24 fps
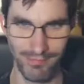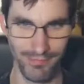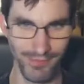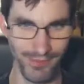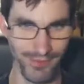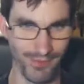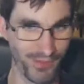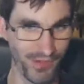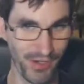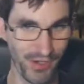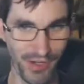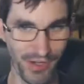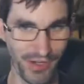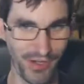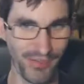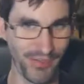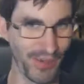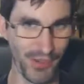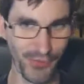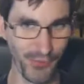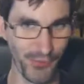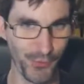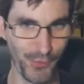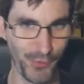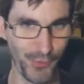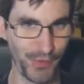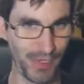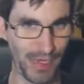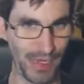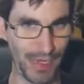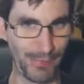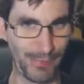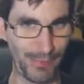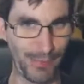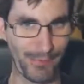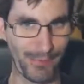Is there anything else new in the
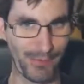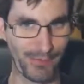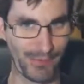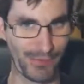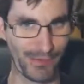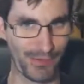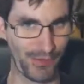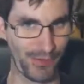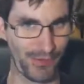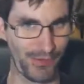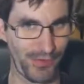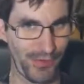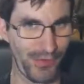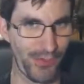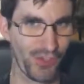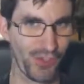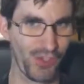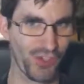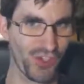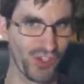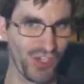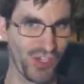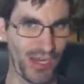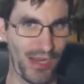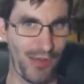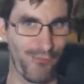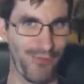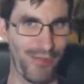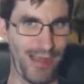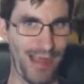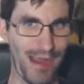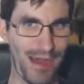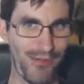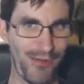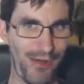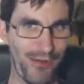game I'm missing, or did you just kind of
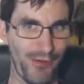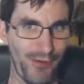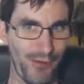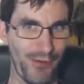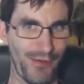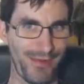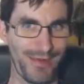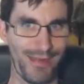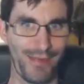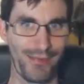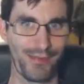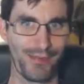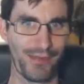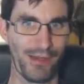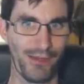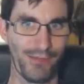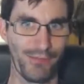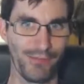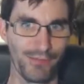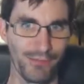fly around doing that stuff?